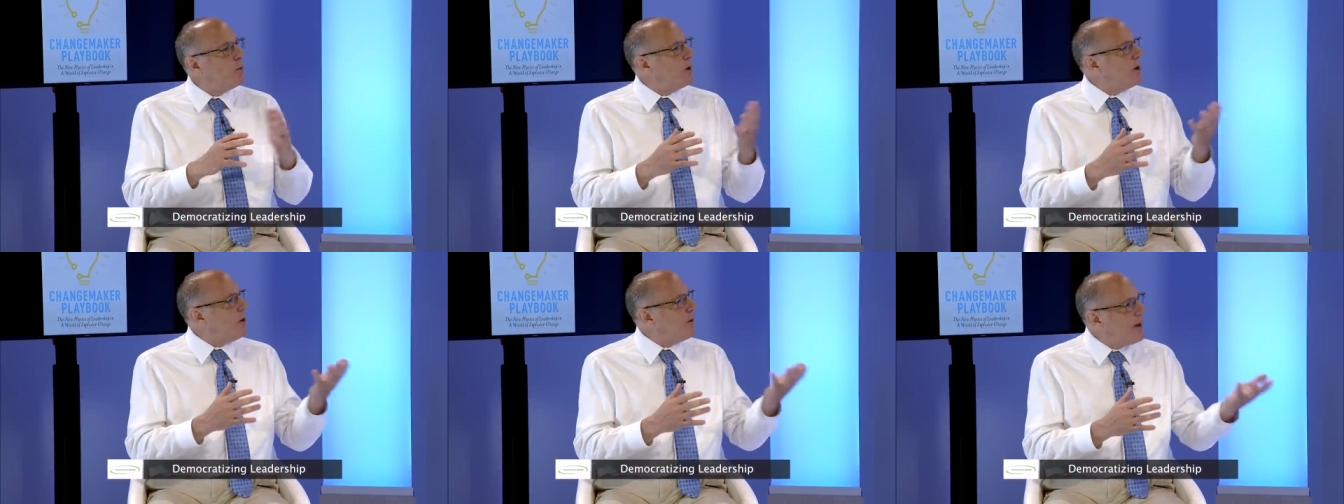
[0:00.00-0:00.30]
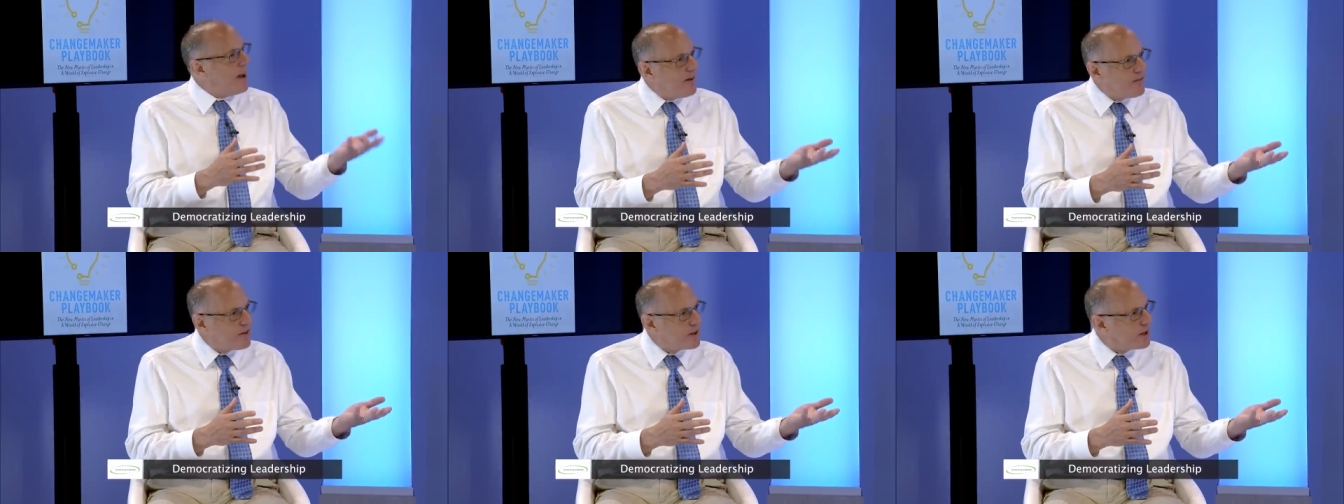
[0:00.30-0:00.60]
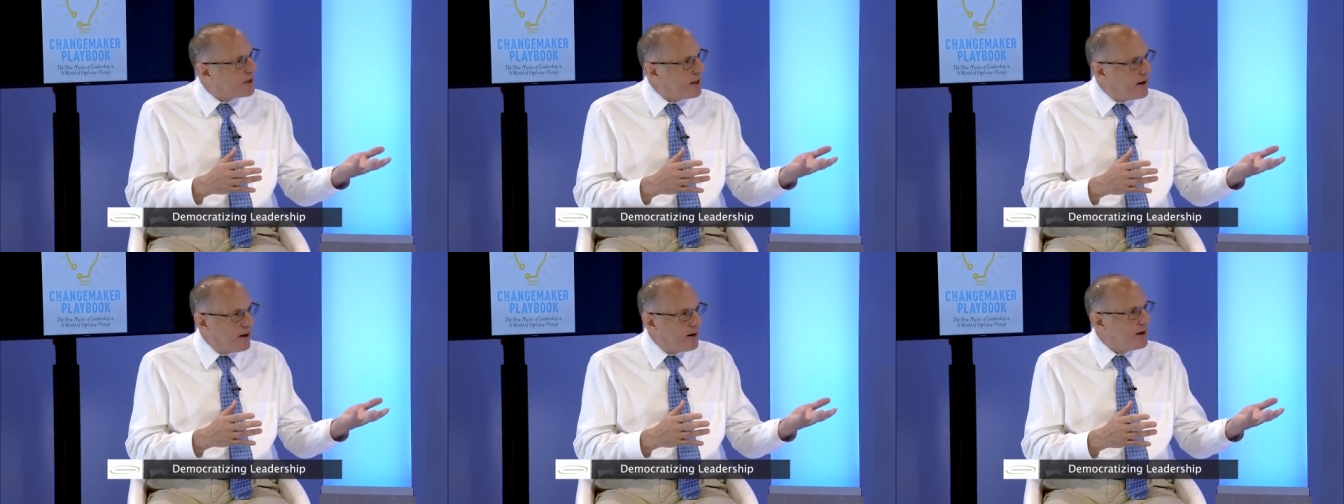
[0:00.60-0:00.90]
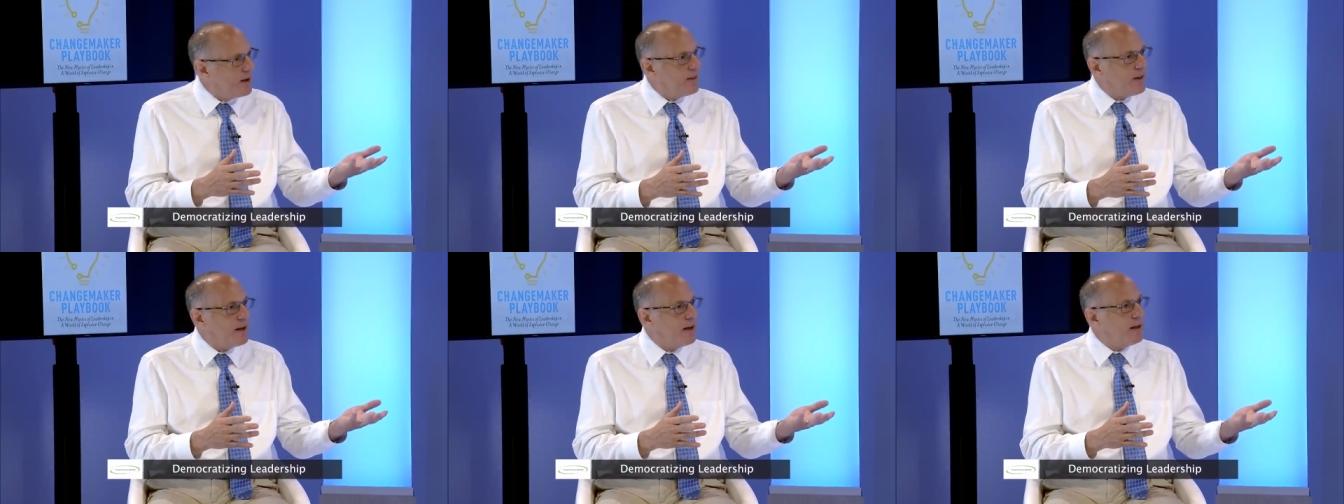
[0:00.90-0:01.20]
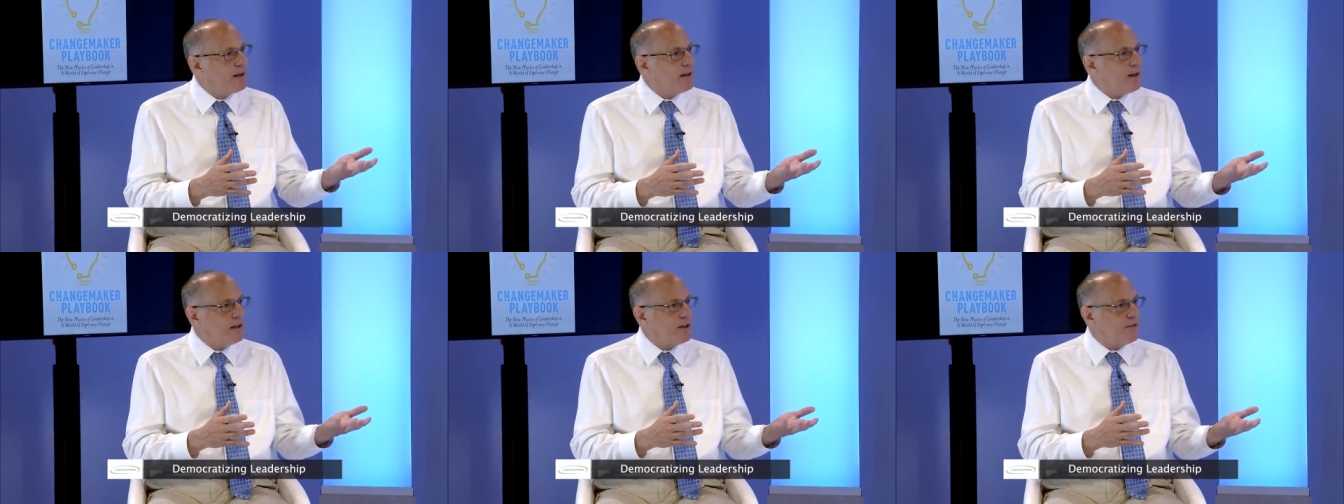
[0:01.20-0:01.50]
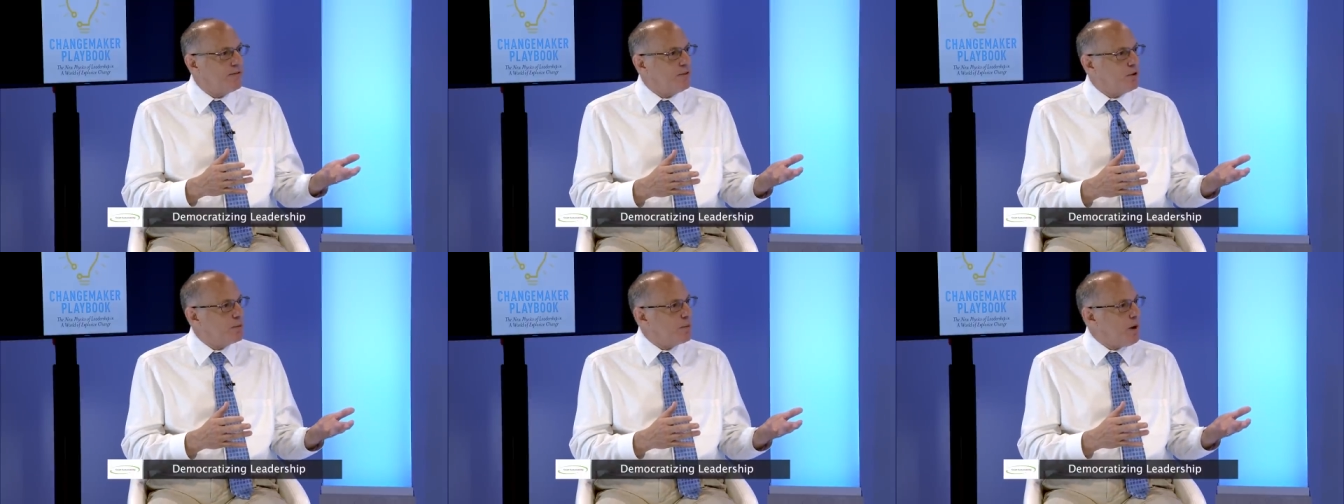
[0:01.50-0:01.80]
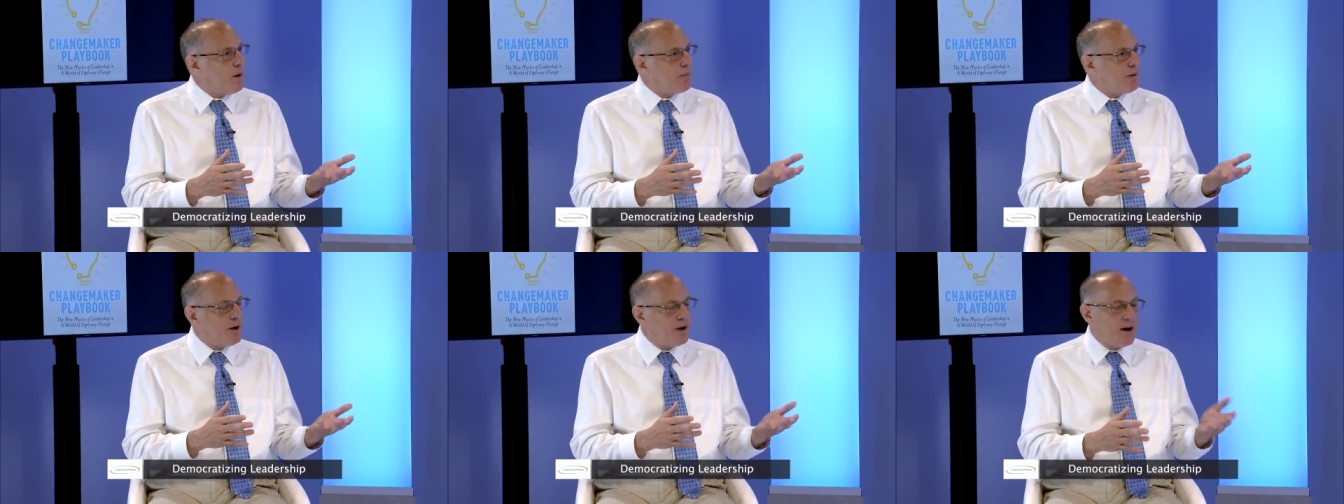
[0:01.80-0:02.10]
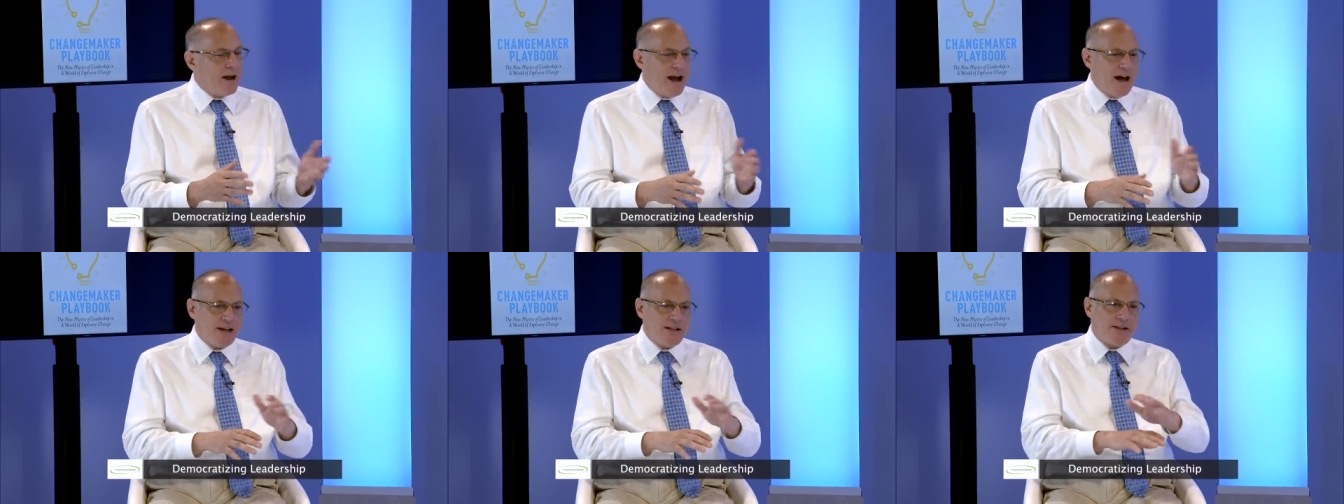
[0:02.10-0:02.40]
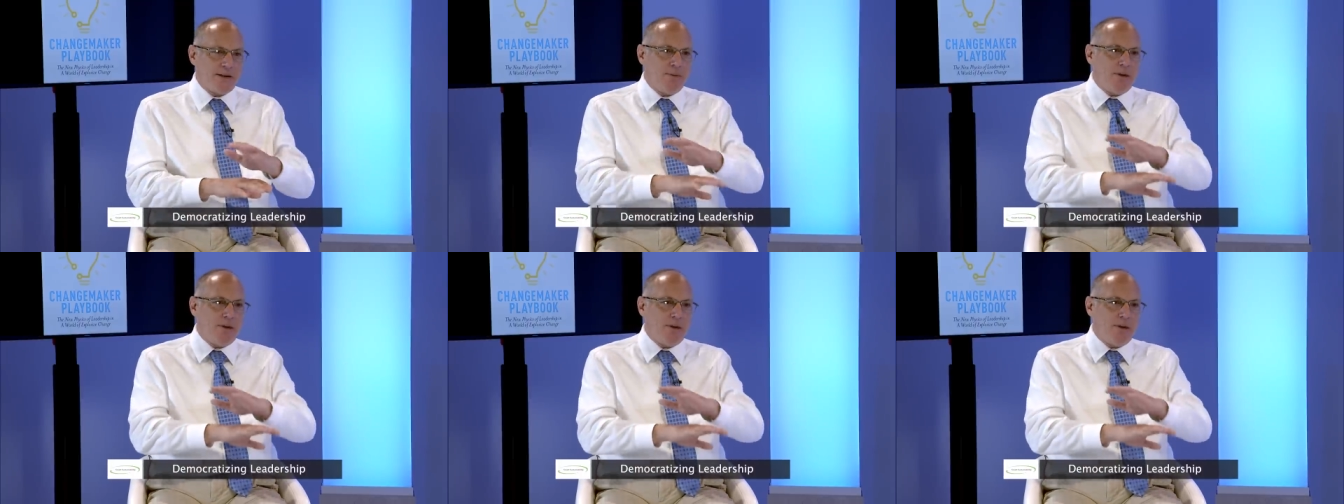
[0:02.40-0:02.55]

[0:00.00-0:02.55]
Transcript: we don't have the clarity that, that no. the football player has.